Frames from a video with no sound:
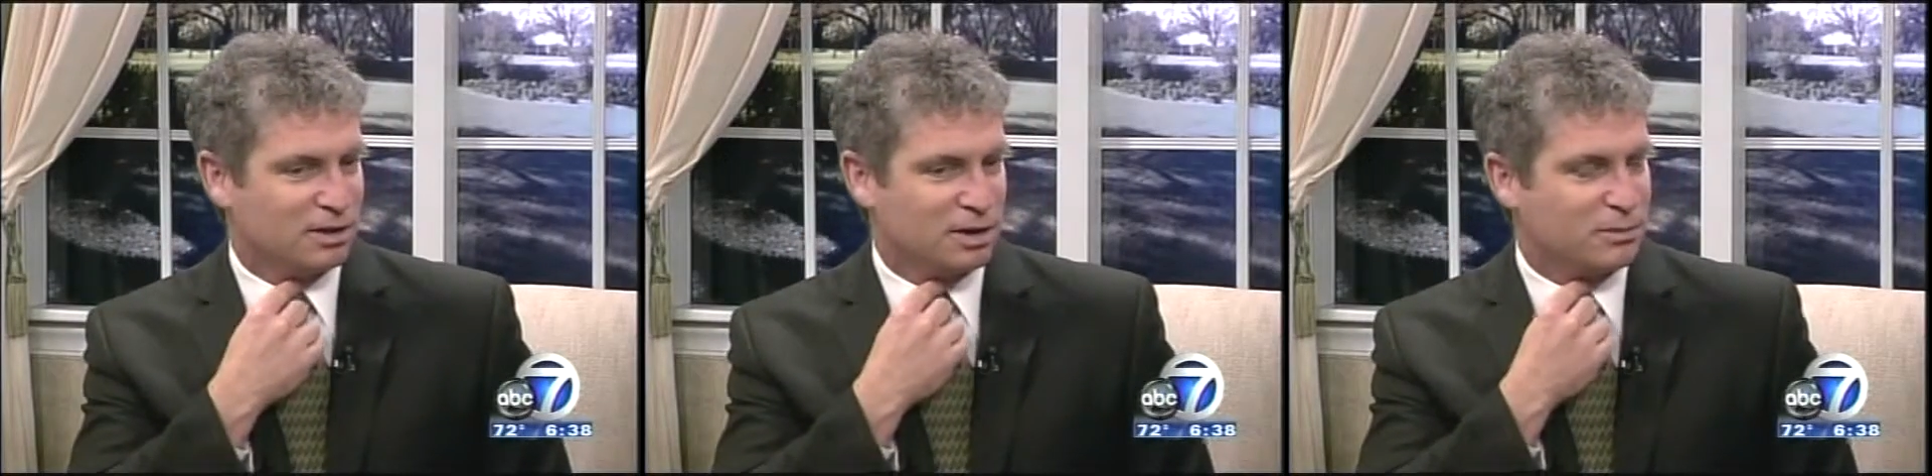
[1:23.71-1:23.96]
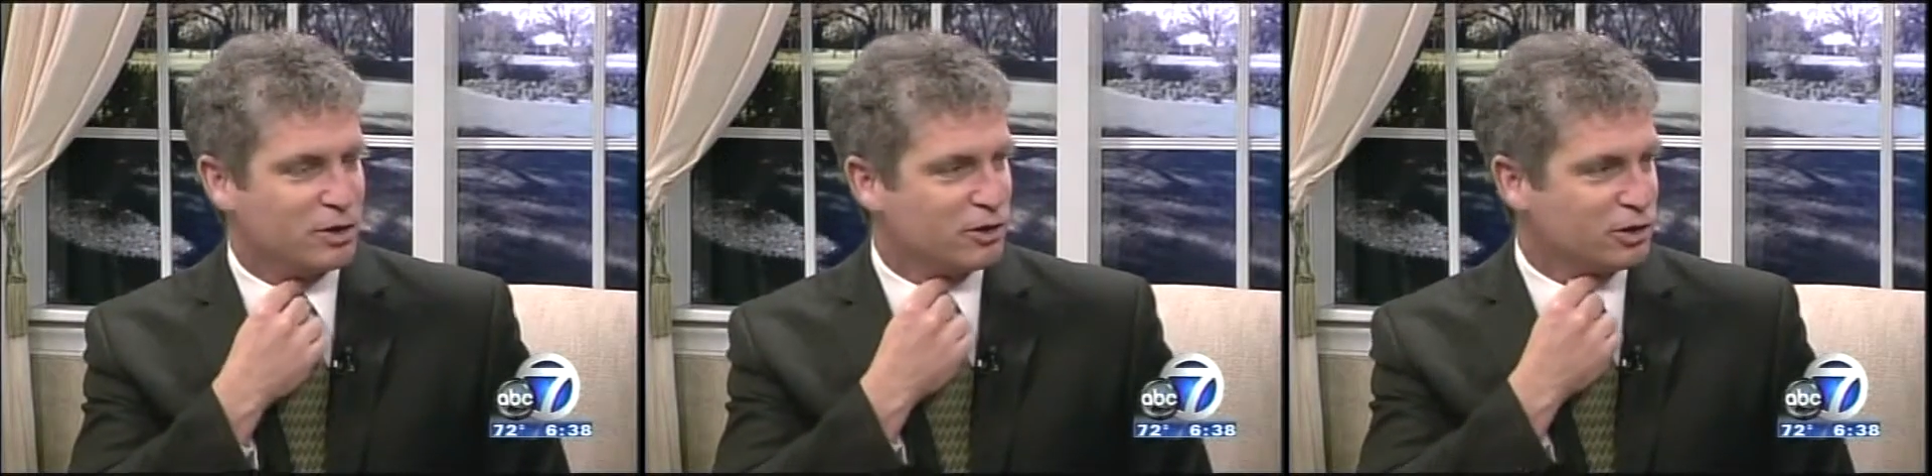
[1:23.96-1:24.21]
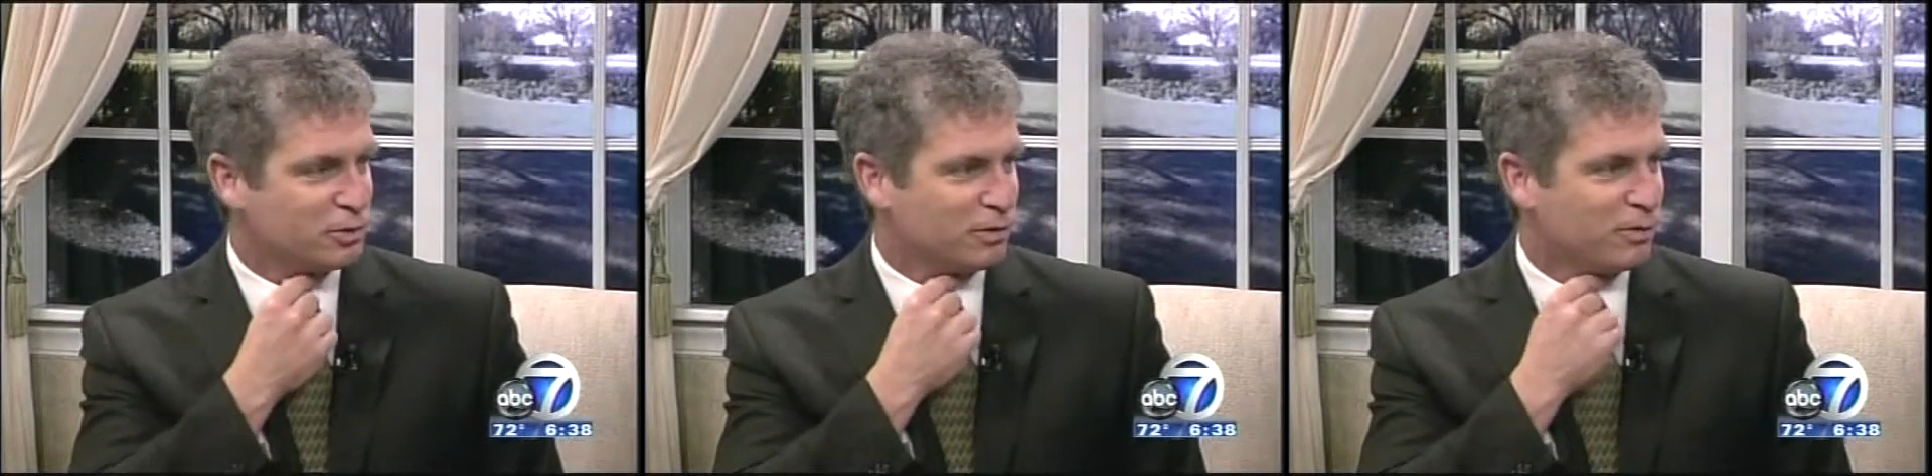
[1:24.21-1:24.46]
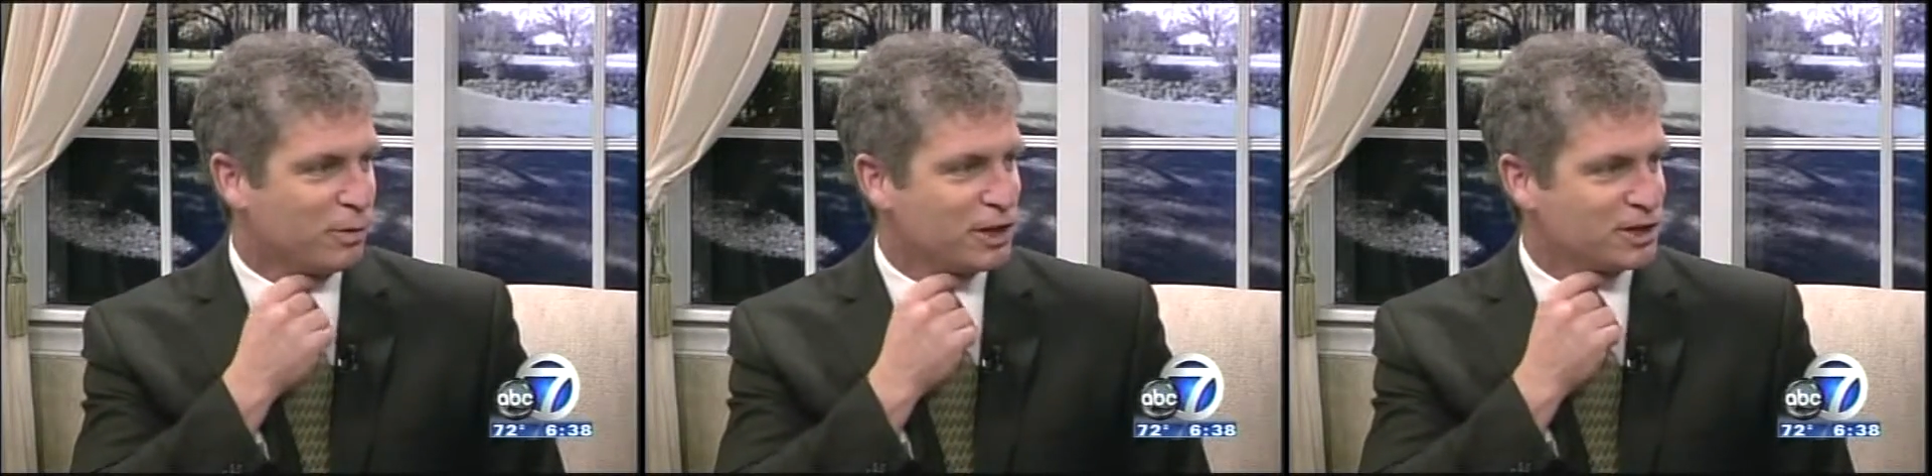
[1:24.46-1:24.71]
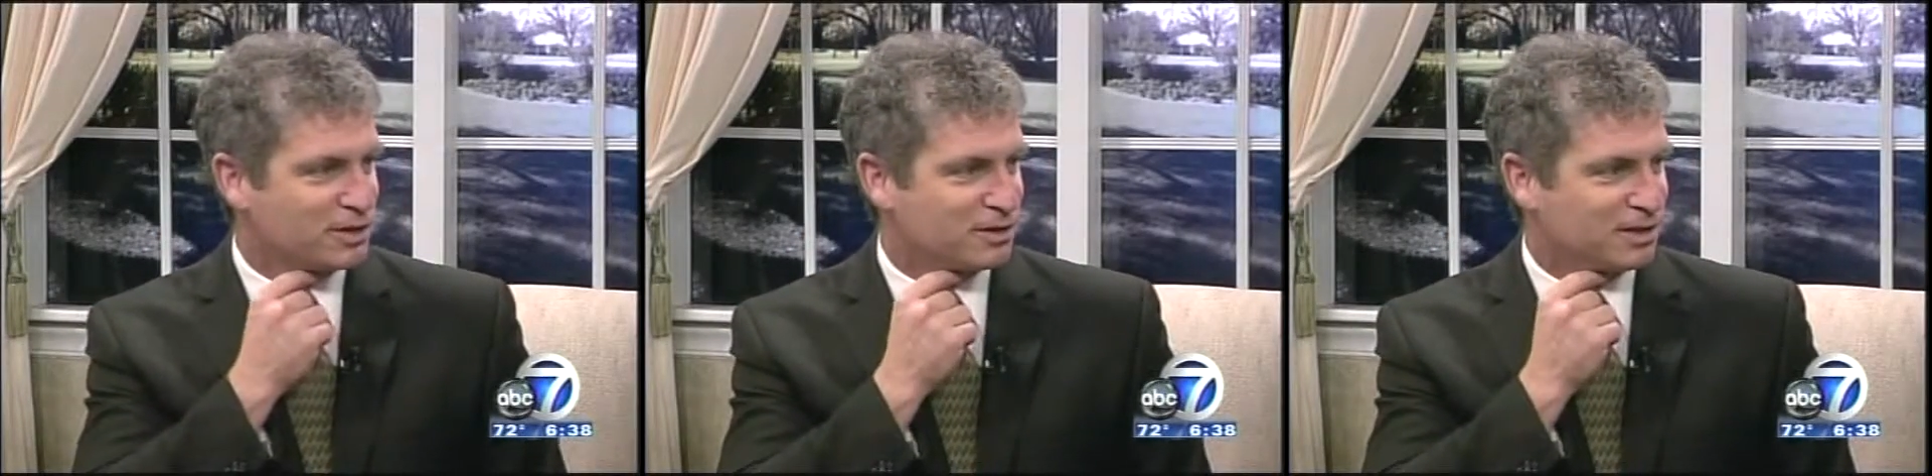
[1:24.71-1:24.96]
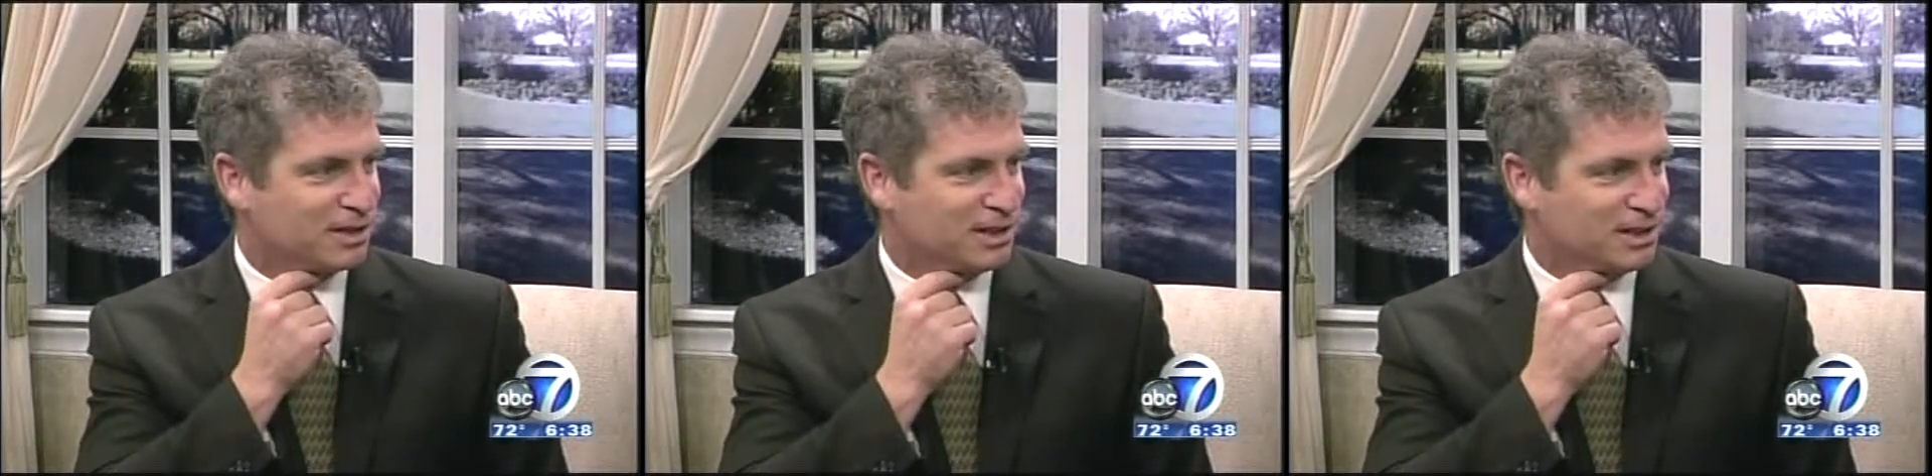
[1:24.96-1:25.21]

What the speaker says: computers with voice